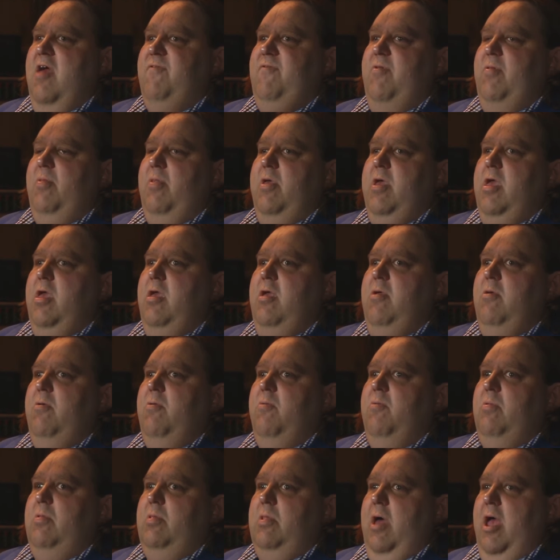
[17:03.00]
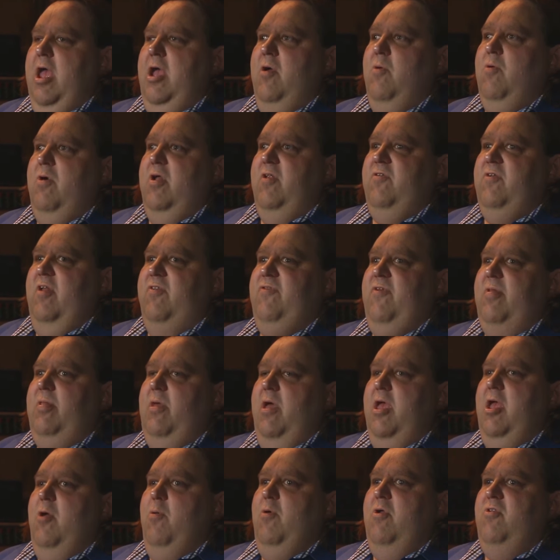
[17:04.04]
heavenly language.
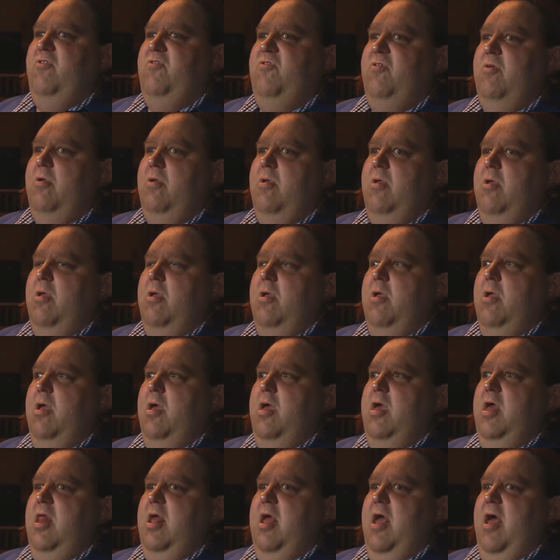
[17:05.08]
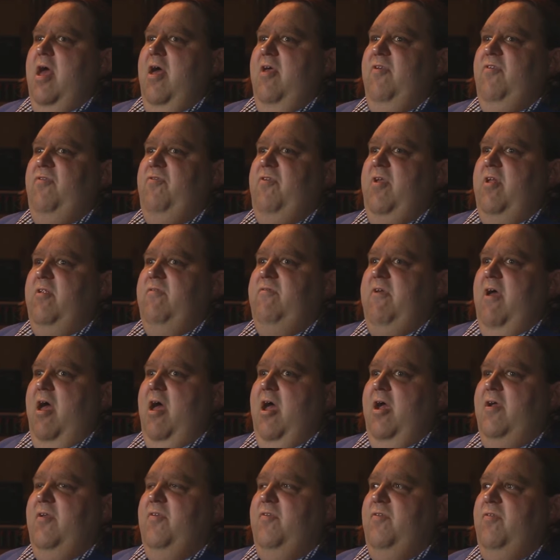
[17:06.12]
It's a language. It has
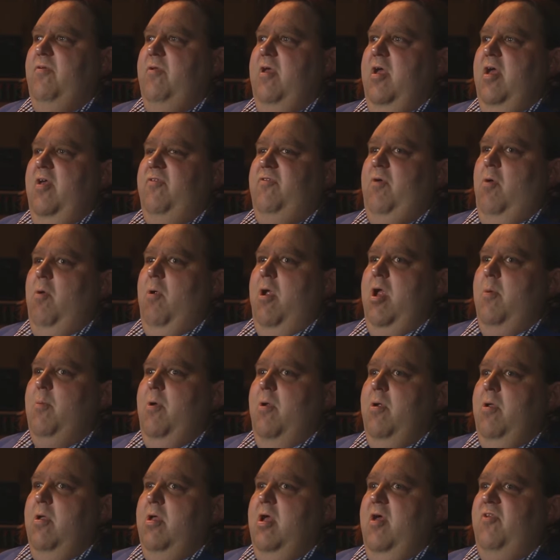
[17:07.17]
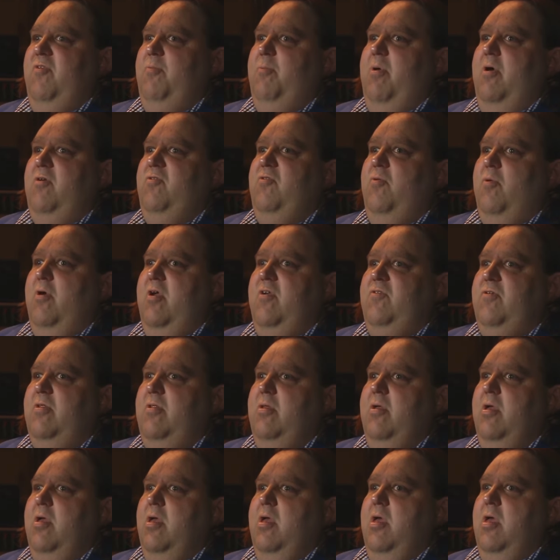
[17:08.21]
syntax. It has grammar. It has
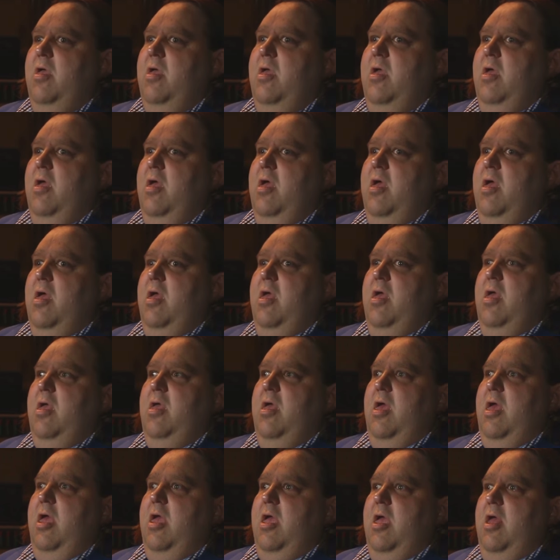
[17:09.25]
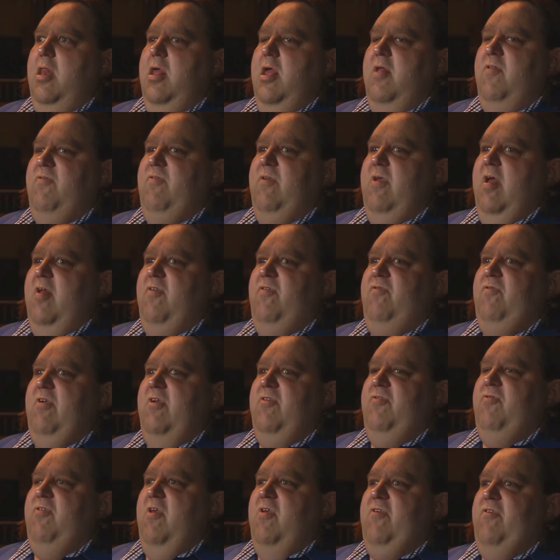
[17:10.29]
punctuation. And, and it's,
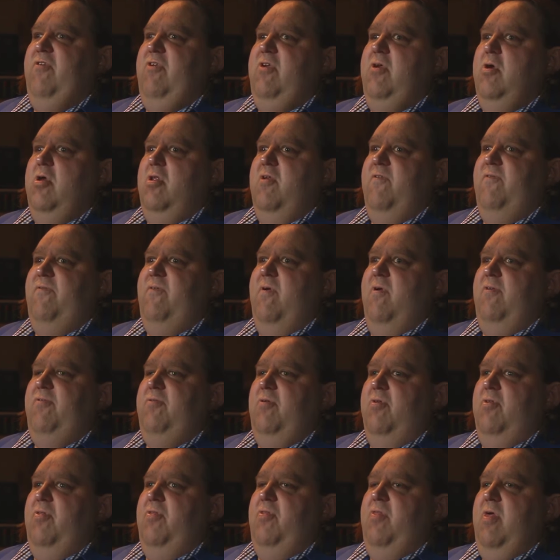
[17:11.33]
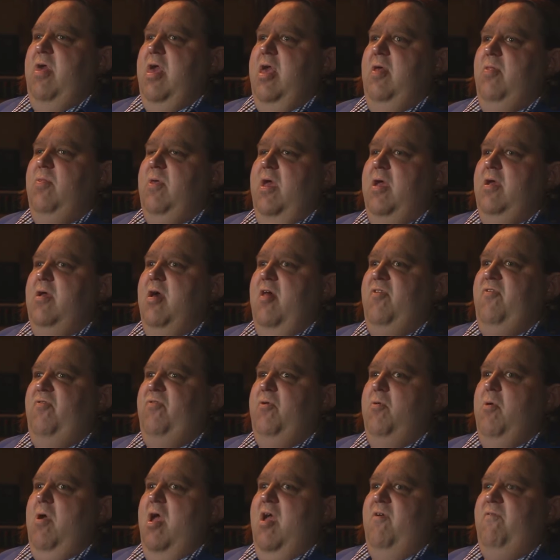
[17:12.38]
it's just this universal thing that
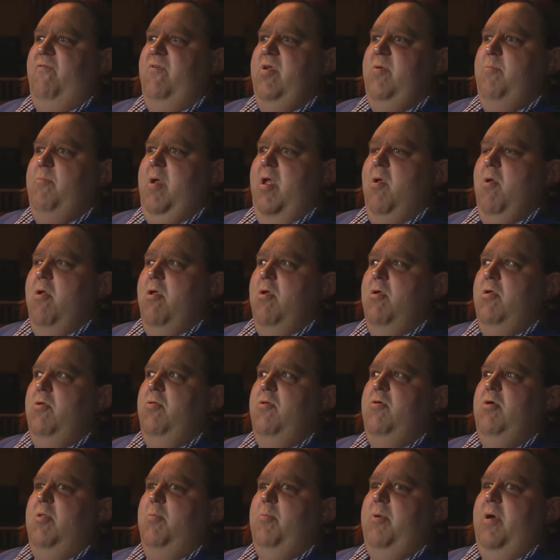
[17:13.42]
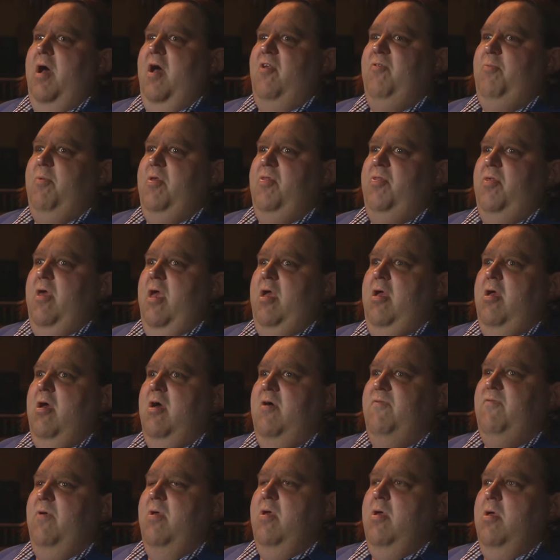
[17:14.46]
cuts through every barrier you can possibly
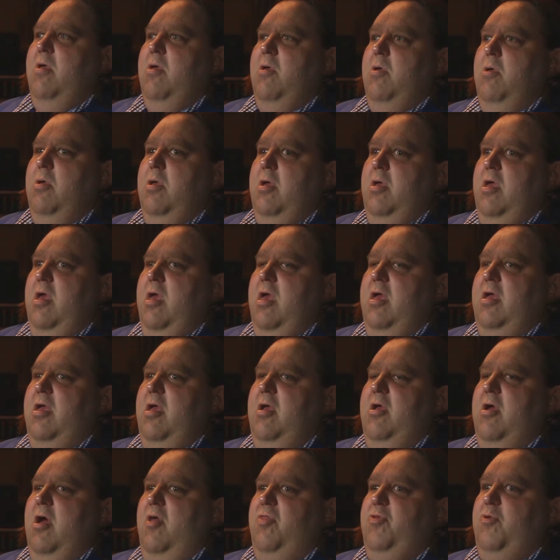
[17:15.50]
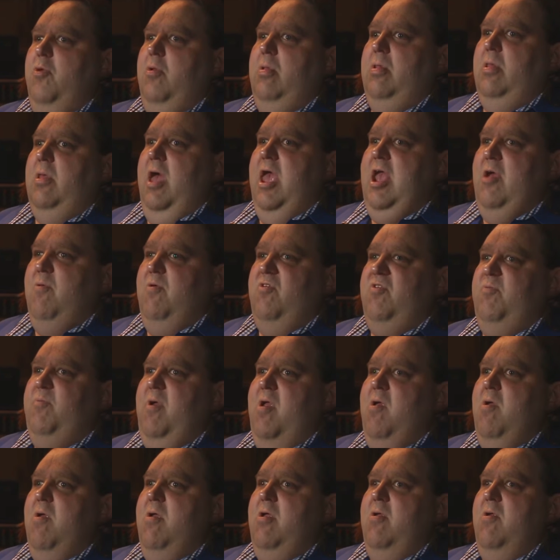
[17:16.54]
think of. It, it can cut through
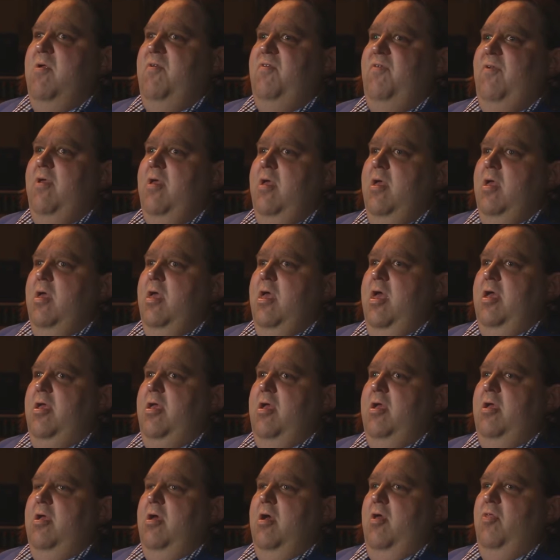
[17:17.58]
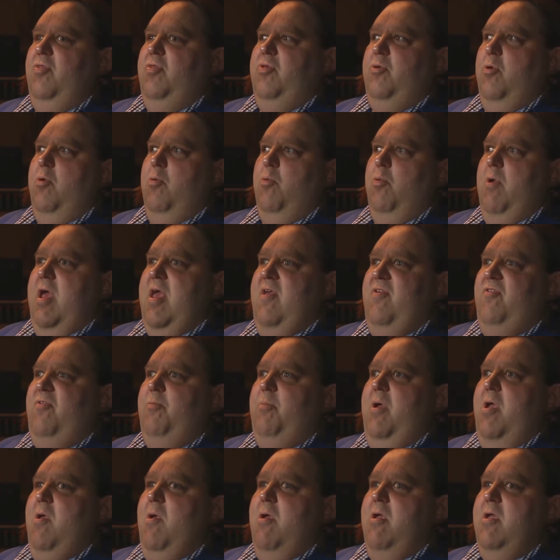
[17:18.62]
language barriers. It can cut through
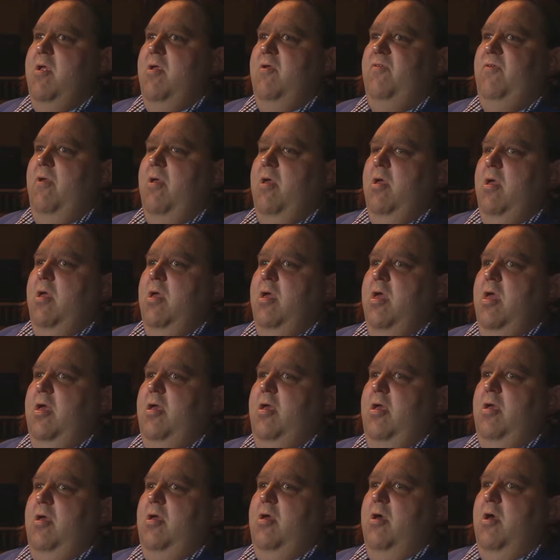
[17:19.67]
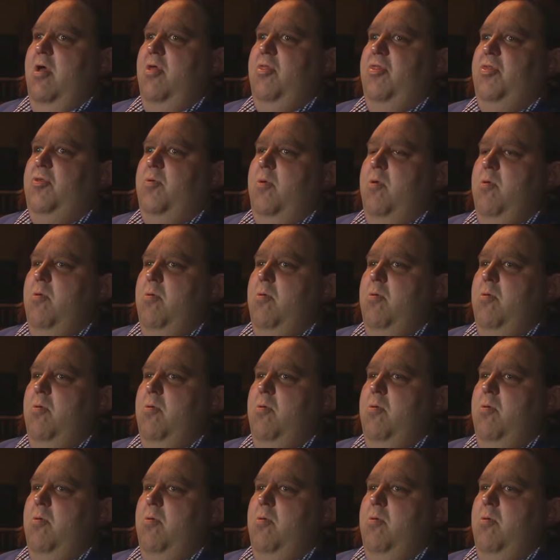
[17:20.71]
race barriers. It can cut